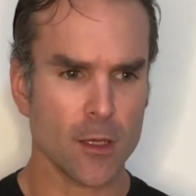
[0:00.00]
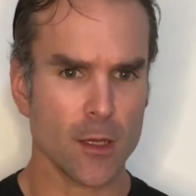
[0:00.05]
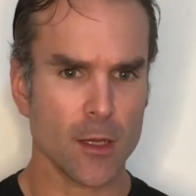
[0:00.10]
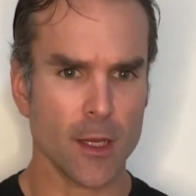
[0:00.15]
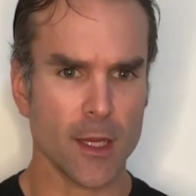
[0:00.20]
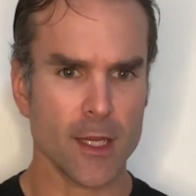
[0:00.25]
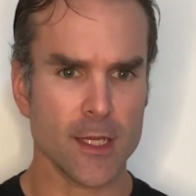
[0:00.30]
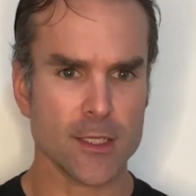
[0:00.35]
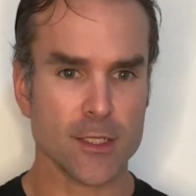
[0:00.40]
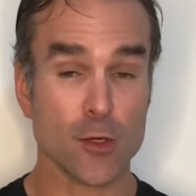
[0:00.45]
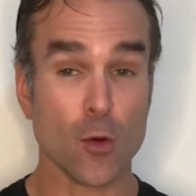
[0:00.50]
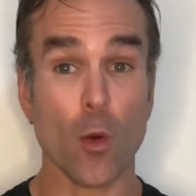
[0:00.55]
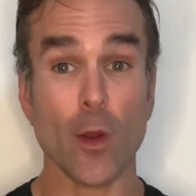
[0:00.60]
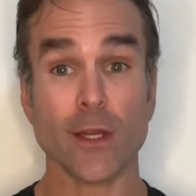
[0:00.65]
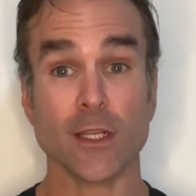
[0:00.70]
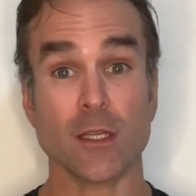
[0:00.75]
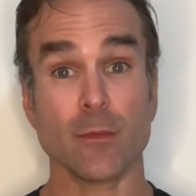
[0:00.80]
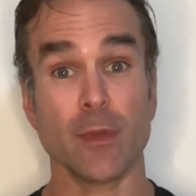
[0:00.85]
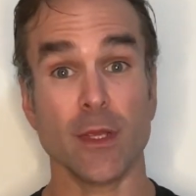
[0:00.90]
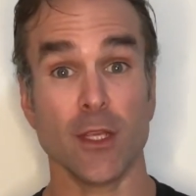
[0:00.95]
is going
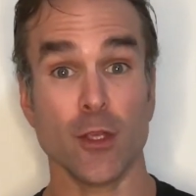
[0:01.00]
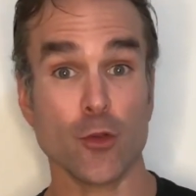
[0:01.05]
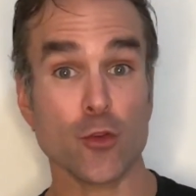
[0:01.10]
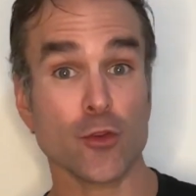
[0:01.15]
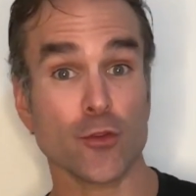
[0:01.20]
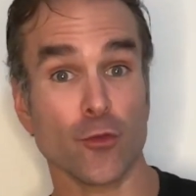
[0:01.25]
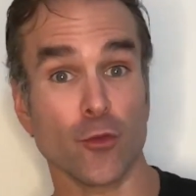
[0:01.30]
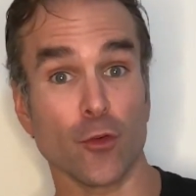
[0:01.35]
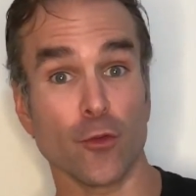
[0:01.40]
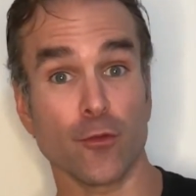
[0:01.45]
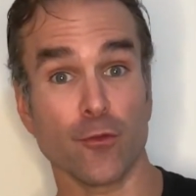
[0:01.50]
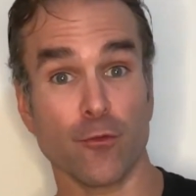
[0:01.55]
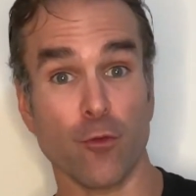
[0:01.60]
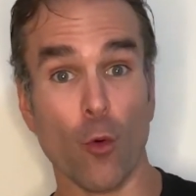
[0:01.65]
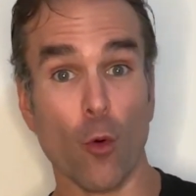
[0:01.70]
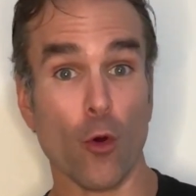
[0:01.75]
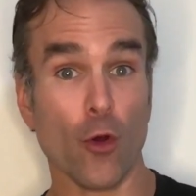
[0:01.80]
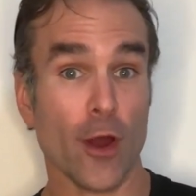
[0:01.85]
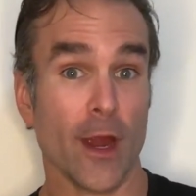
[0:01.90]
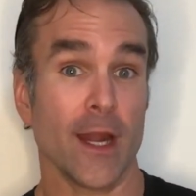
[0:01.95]
to be useful
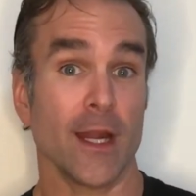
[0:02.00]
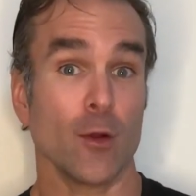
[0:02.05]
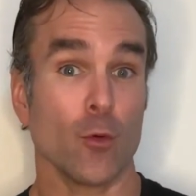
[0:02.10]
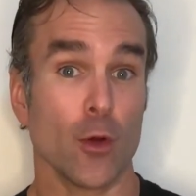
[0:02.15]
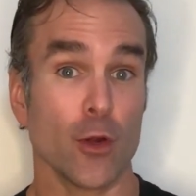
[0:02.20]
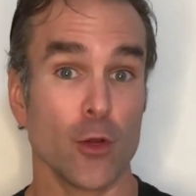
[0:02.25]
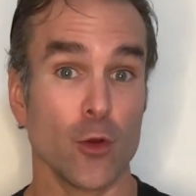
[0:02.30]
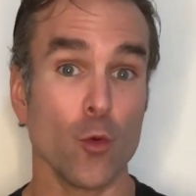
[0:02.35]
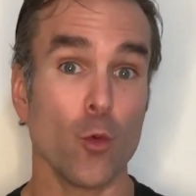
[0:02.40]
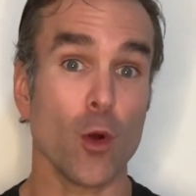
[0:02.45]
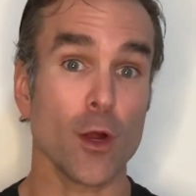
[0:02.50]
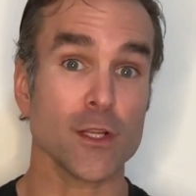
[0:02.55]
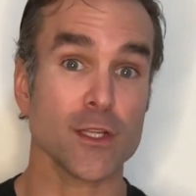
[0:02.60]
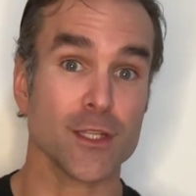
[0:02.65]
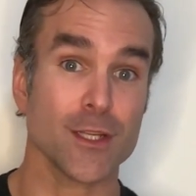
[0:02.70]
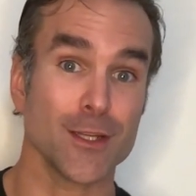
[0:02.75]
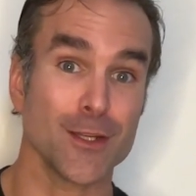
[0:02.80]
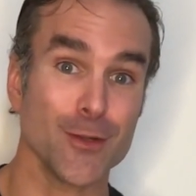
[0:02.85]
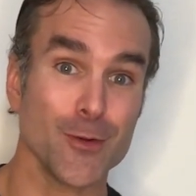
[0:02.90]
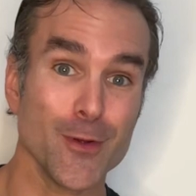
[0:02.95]
for anyone who wants
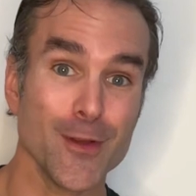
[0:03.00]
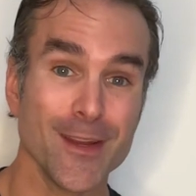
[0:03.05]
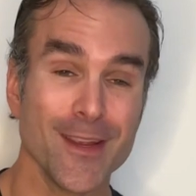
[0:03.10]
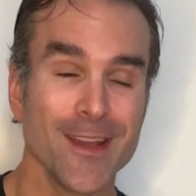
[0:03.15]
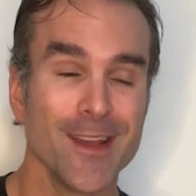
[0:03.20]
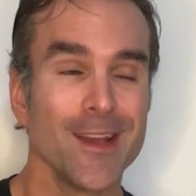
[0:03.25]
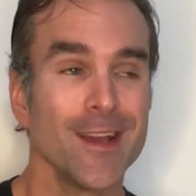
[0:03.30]
to do it.